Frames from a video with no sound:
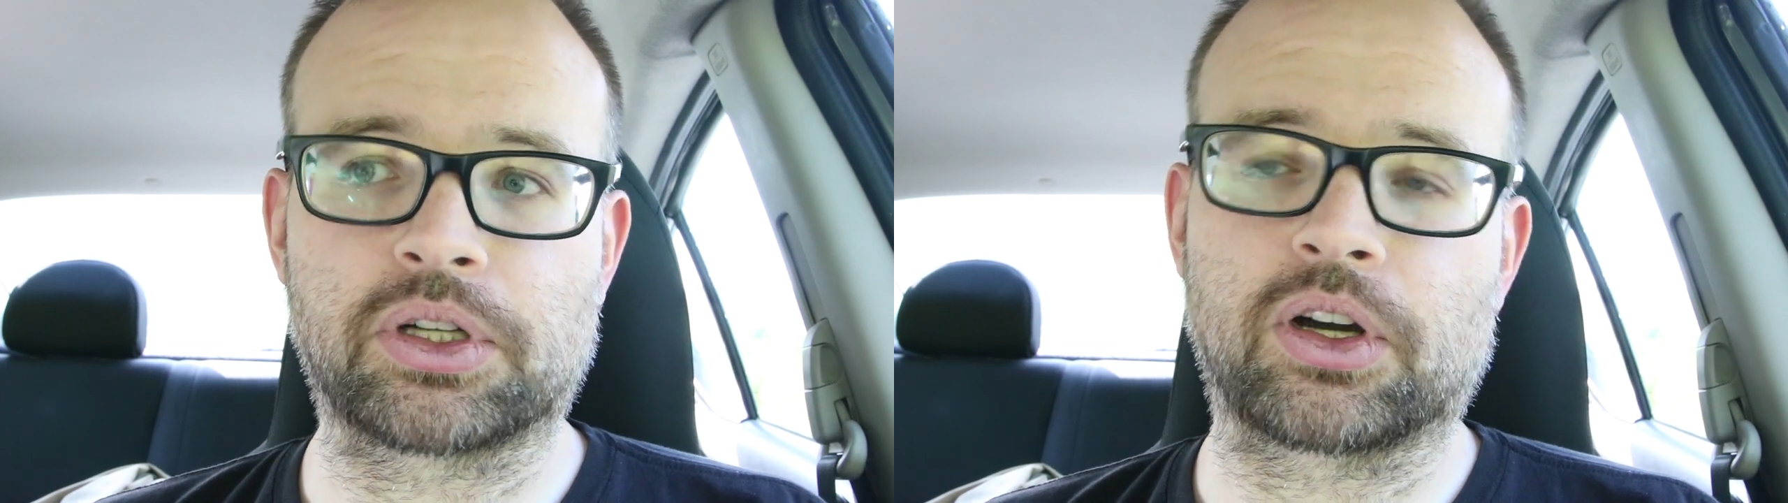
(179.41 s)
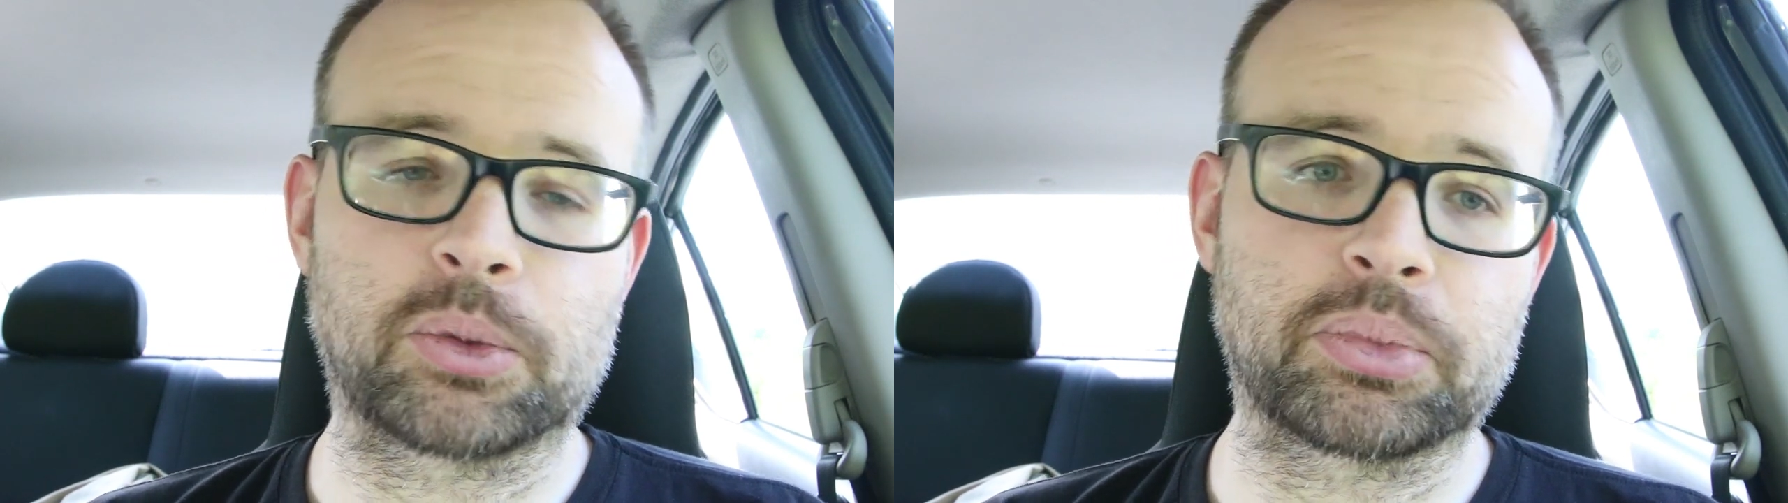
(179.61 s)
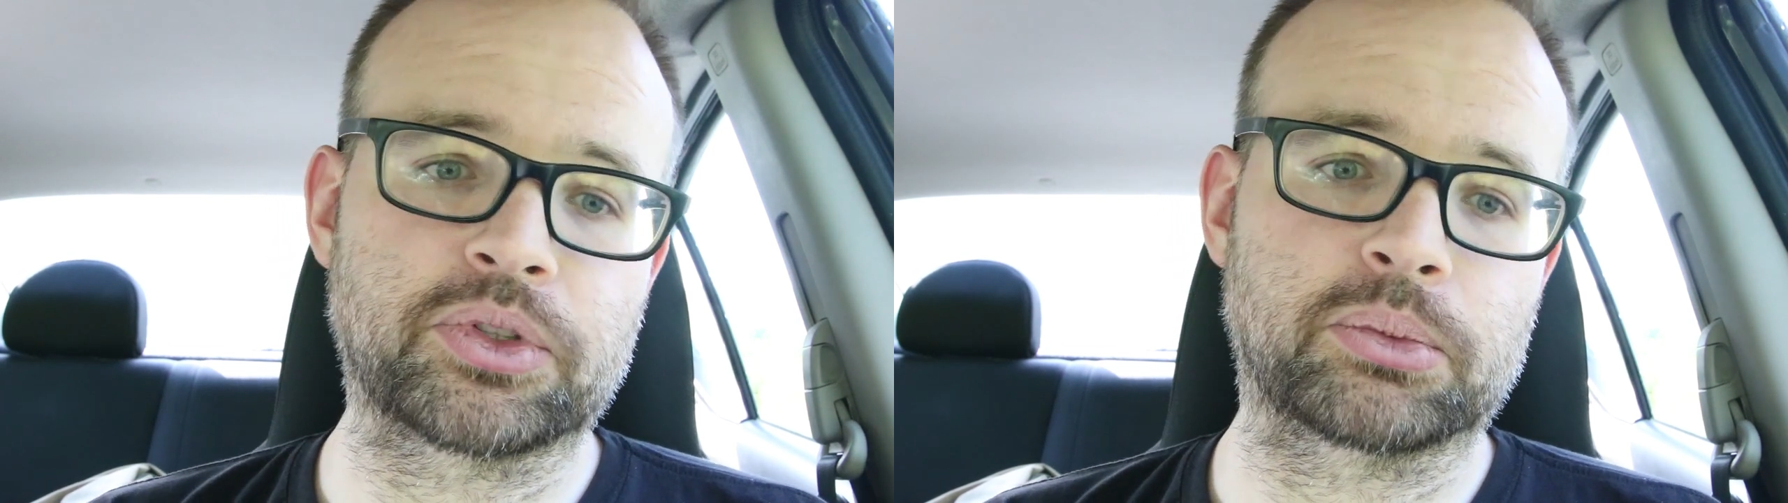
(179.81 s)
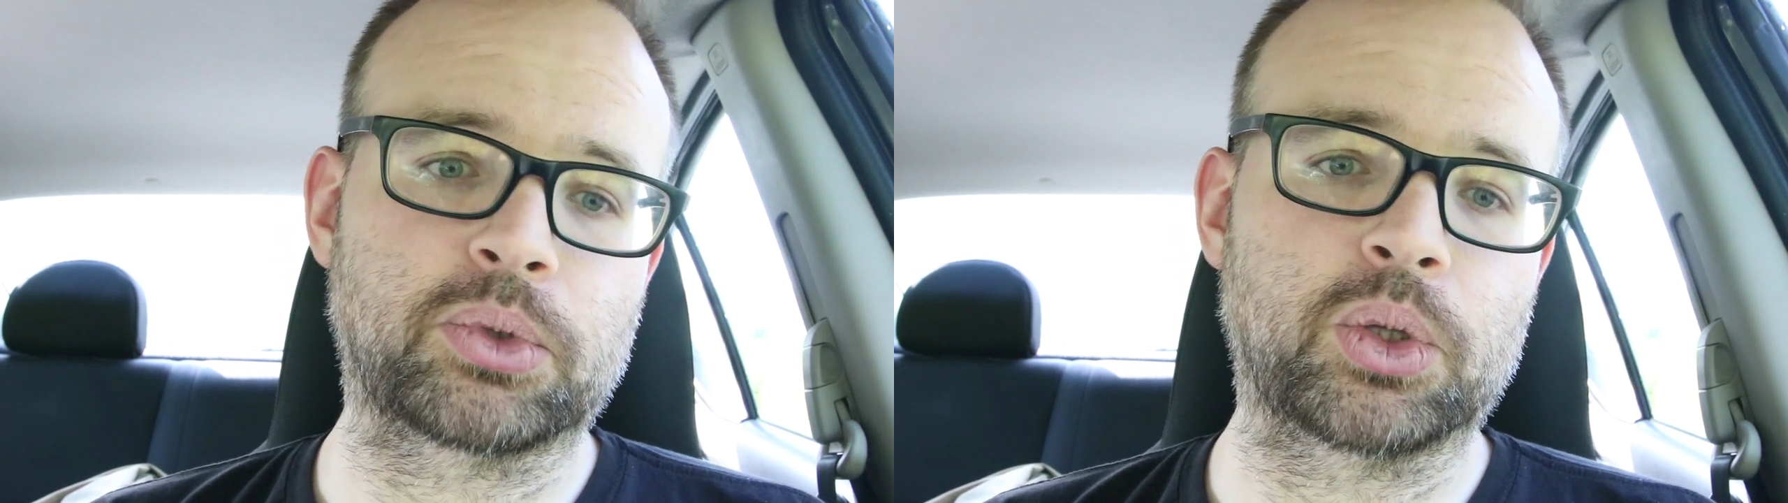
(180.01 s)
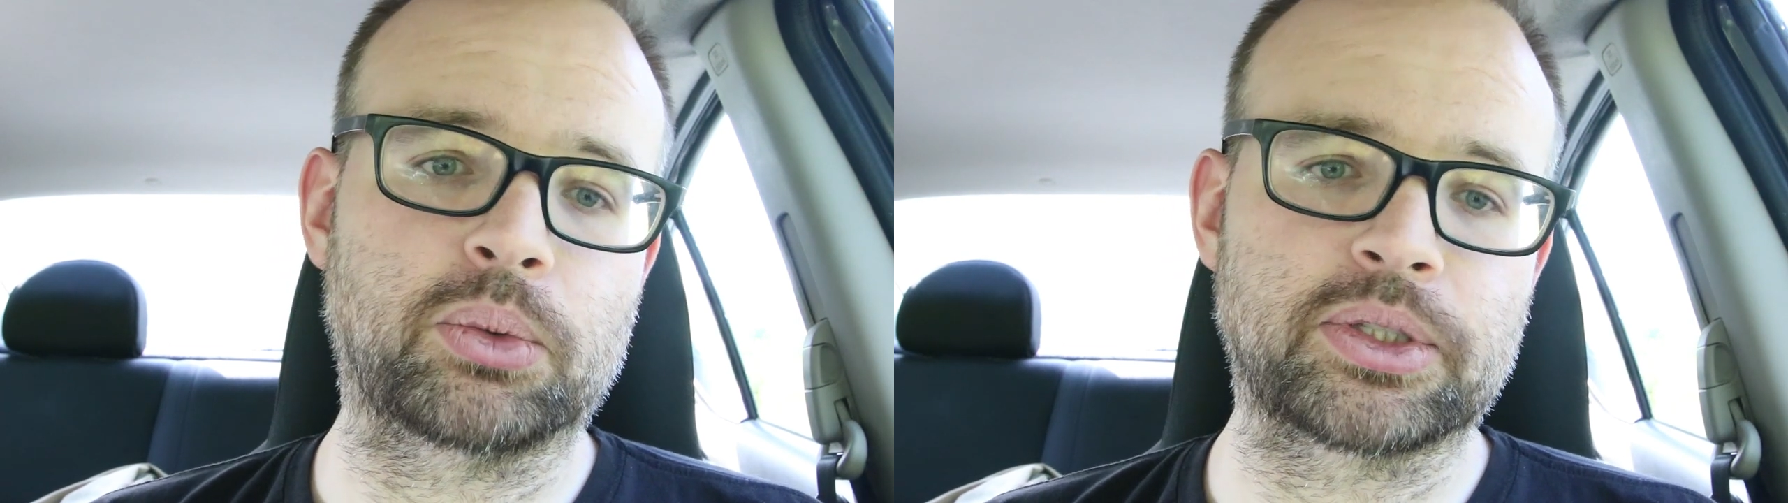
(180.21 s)
caught up with some
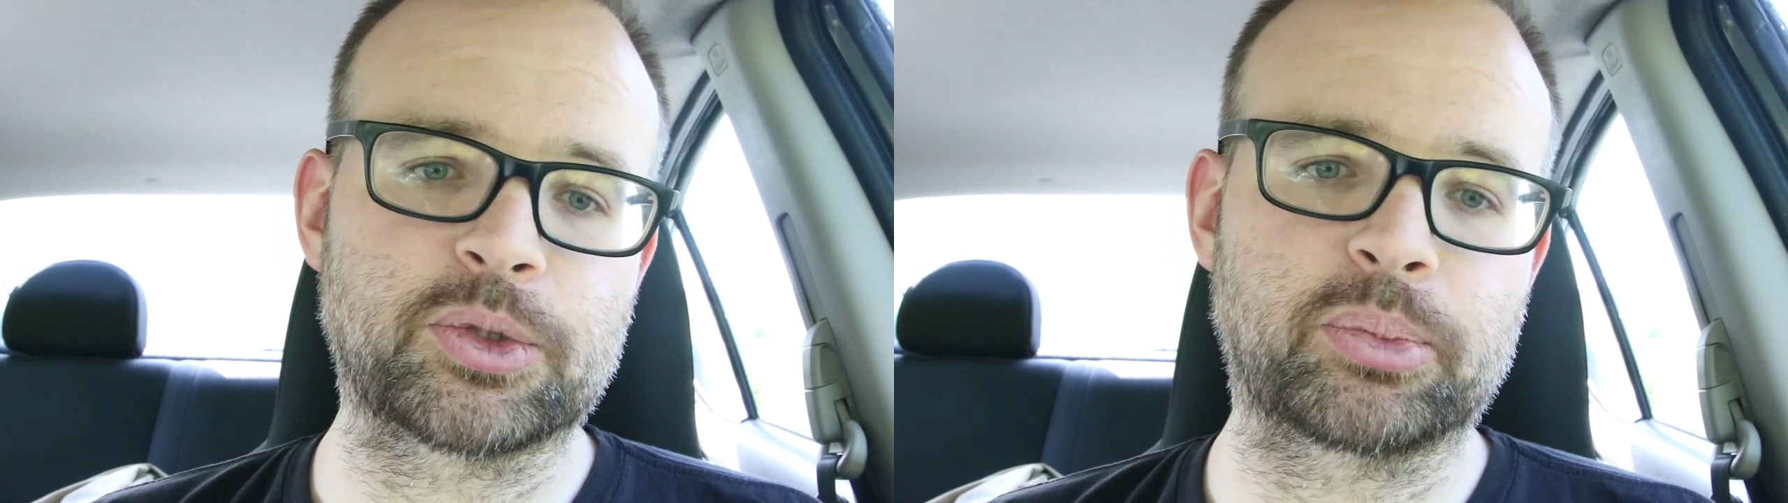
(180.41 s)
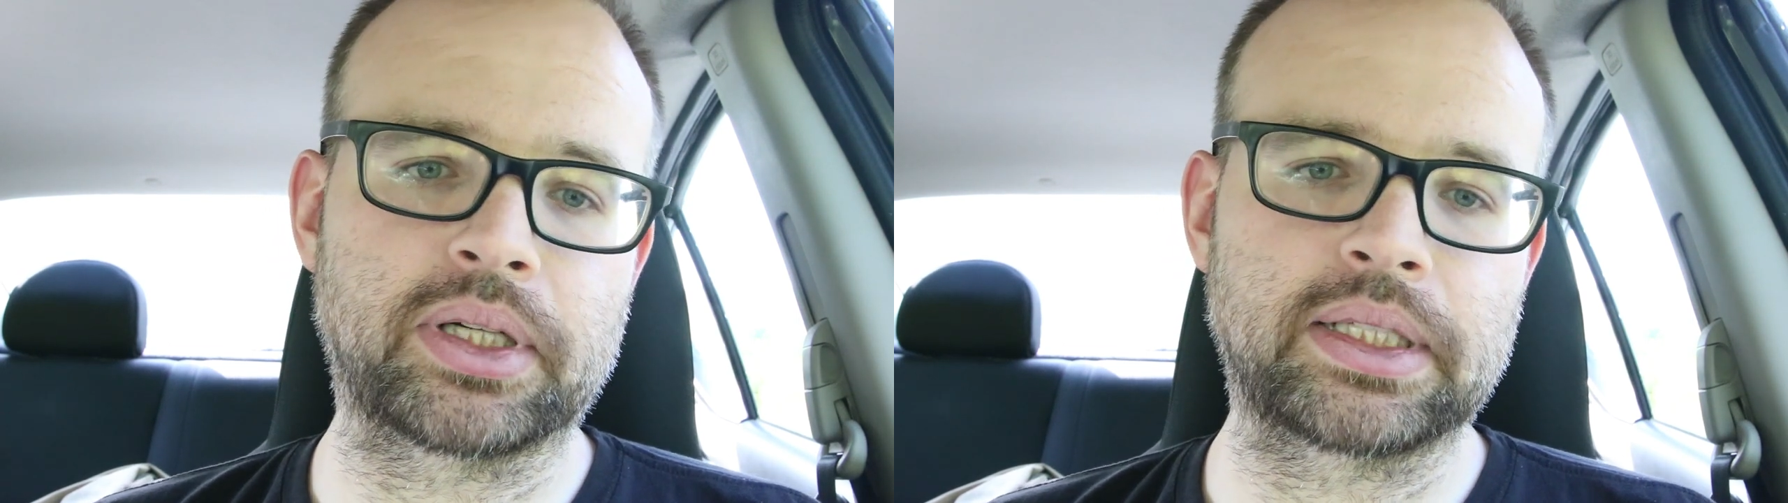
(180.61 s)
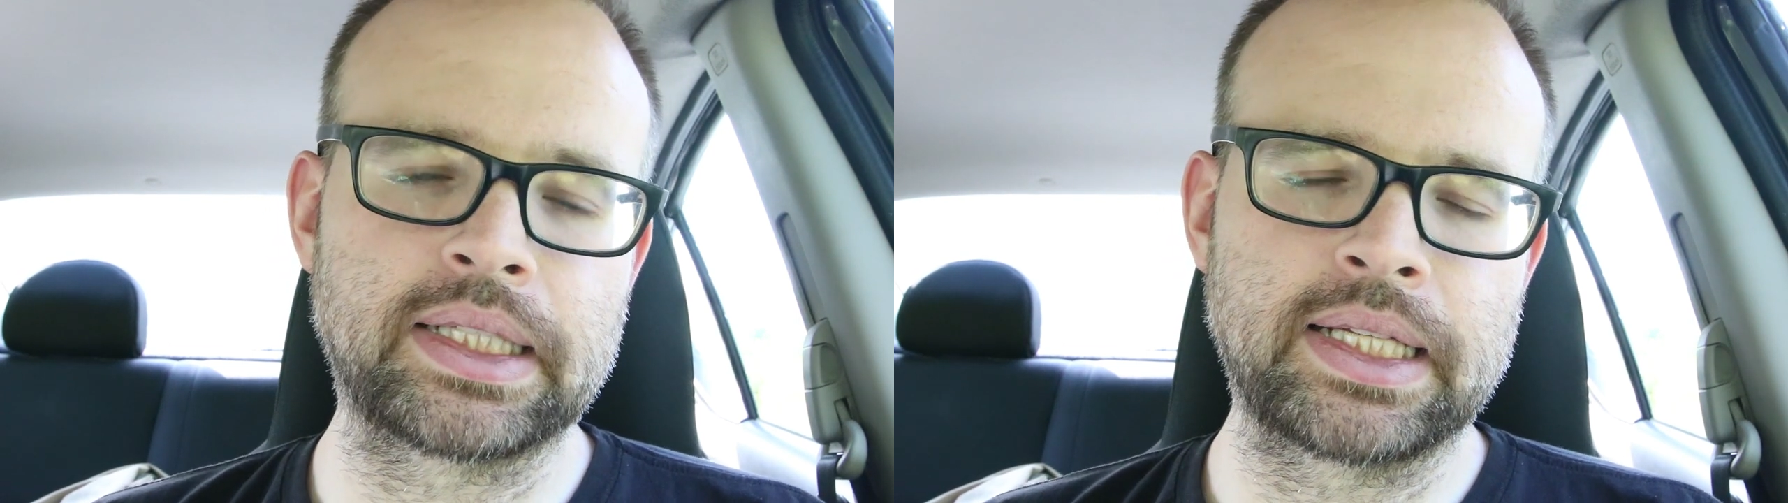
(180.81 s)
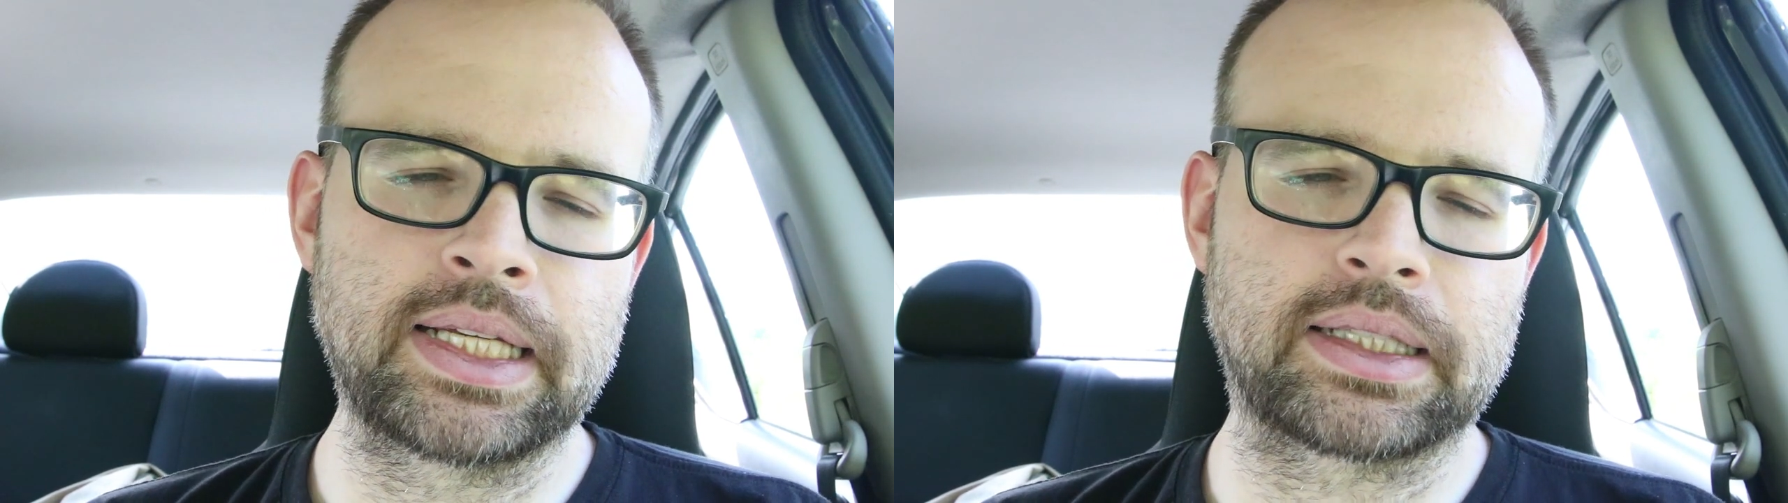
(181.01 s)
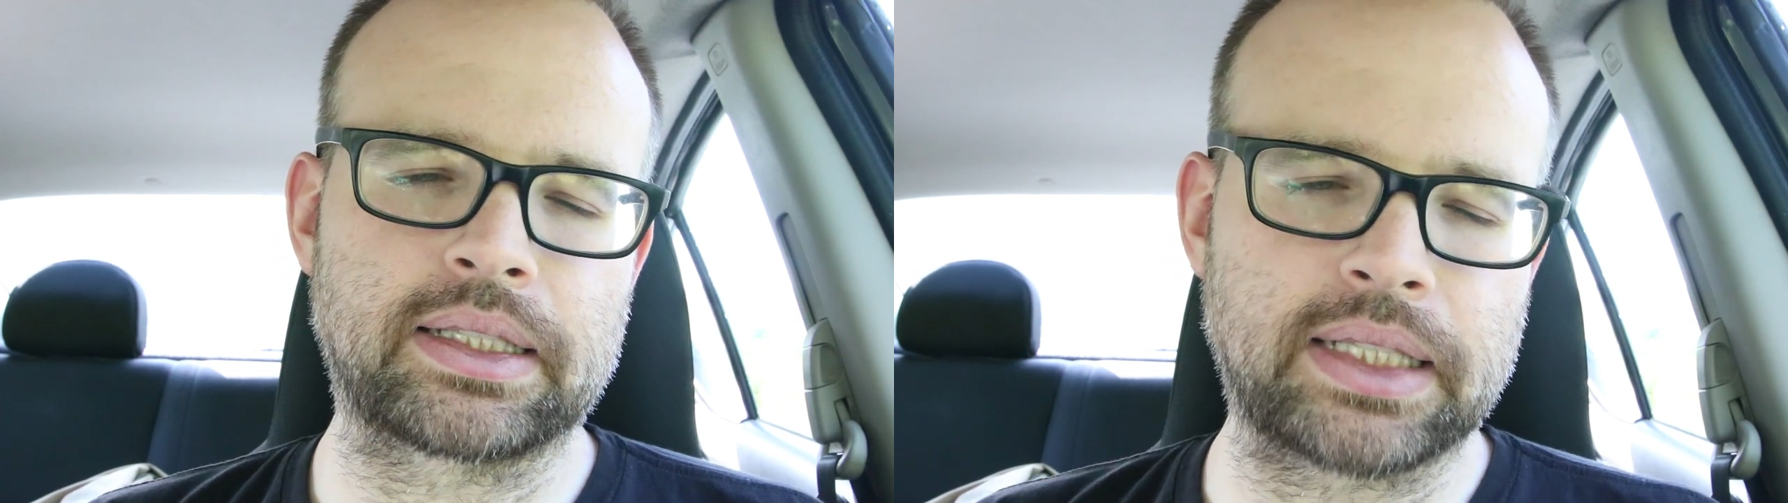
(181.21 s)
old ones, but
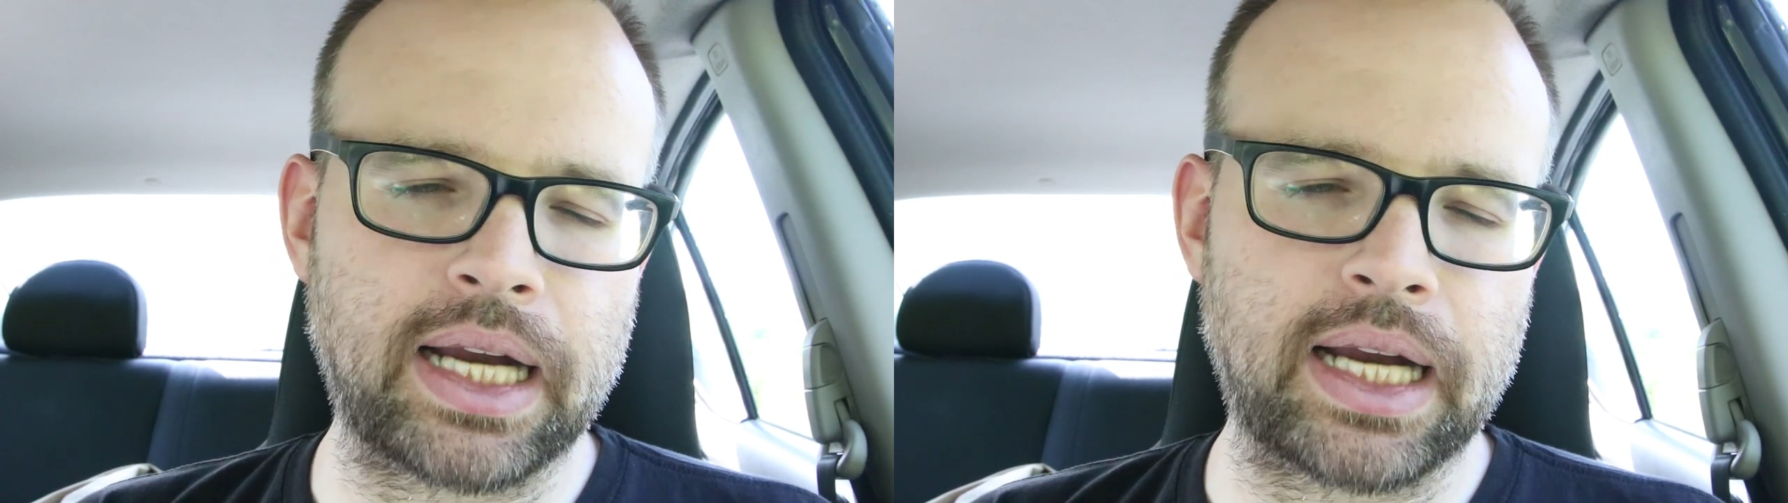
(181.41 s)
the thing